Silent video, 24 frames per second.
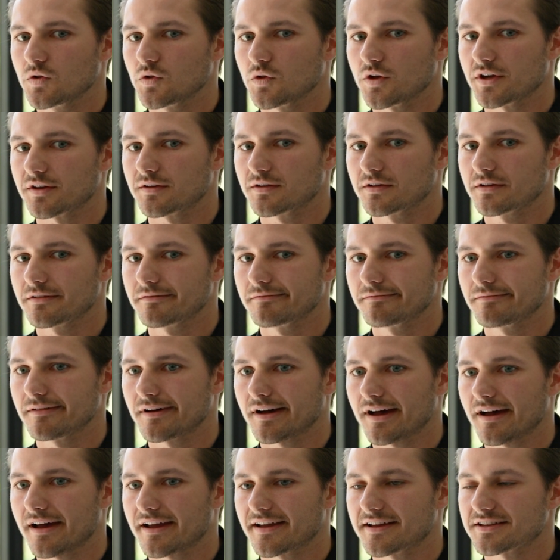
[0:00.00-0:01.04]
like,
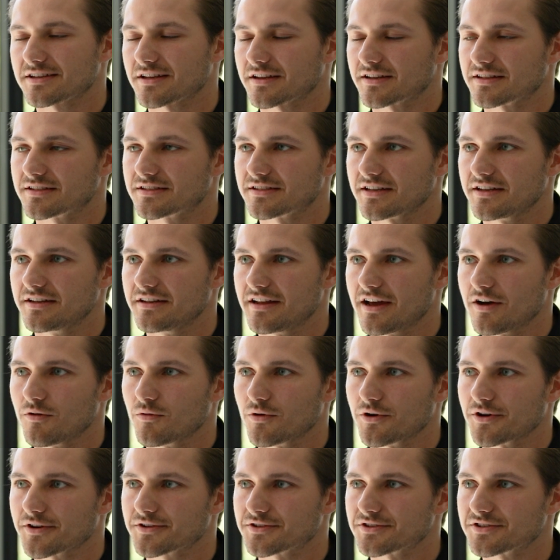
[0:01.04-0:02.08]
I guess I could say
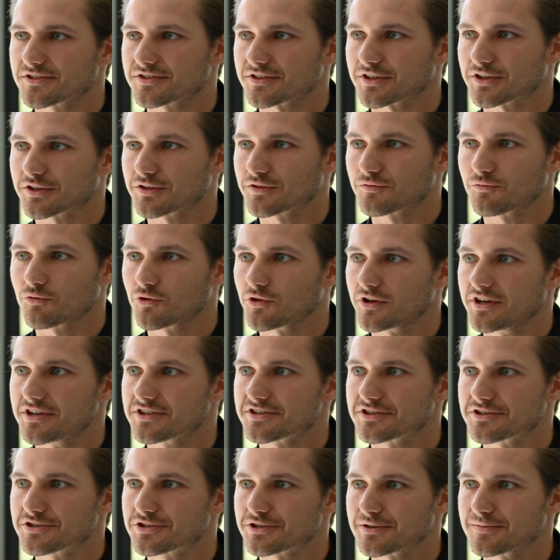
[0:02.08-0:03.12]
network, just like
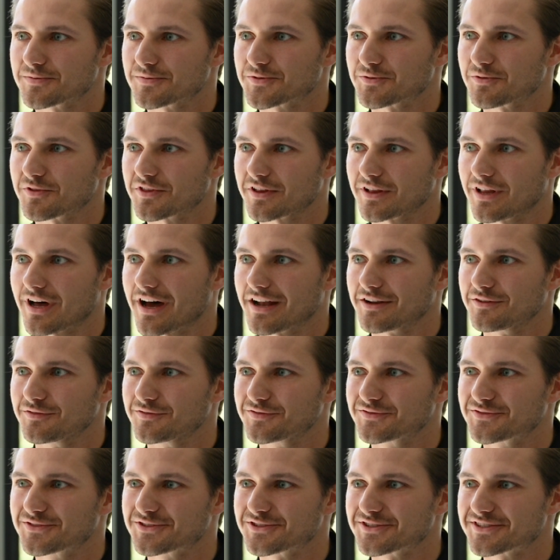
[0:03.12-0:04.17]
relationships with a lot
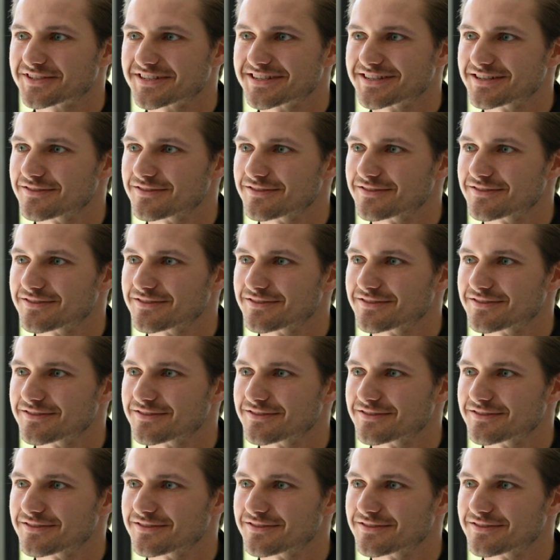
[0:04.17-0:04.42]
of just mm-hmm.